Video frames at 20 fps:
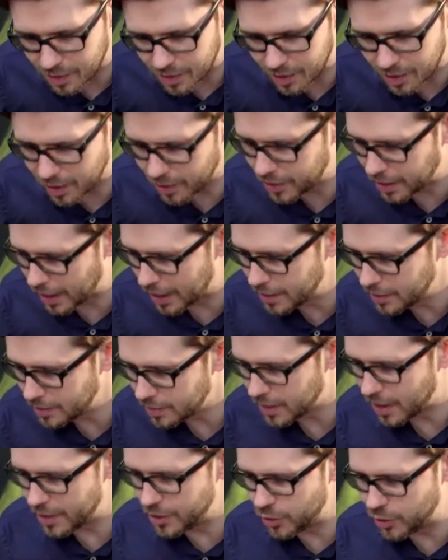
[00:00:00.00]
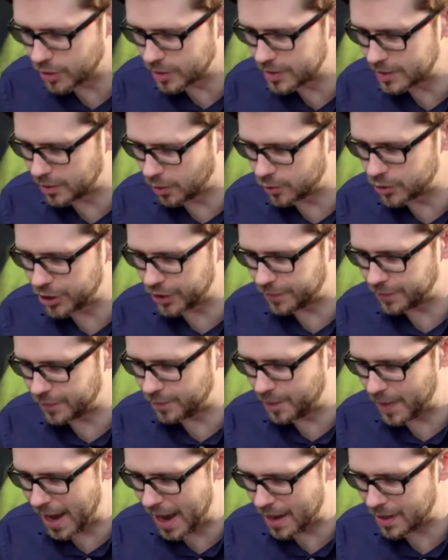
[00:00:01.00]
Okay, and you can soul shift
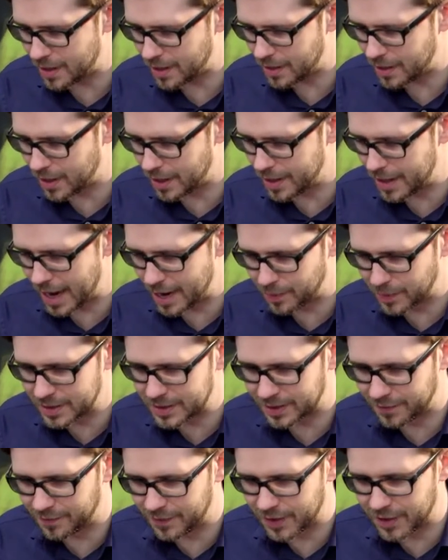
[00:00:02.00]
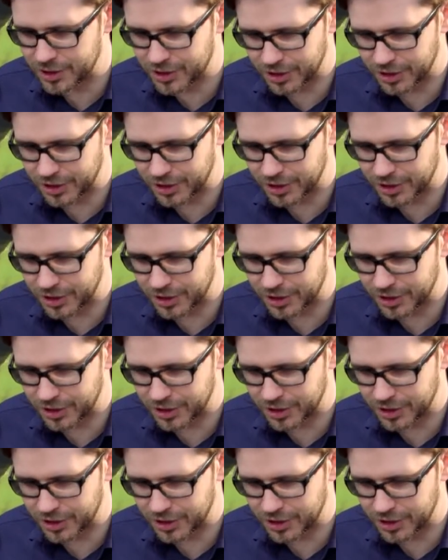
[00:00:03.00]
back and nameless inversion.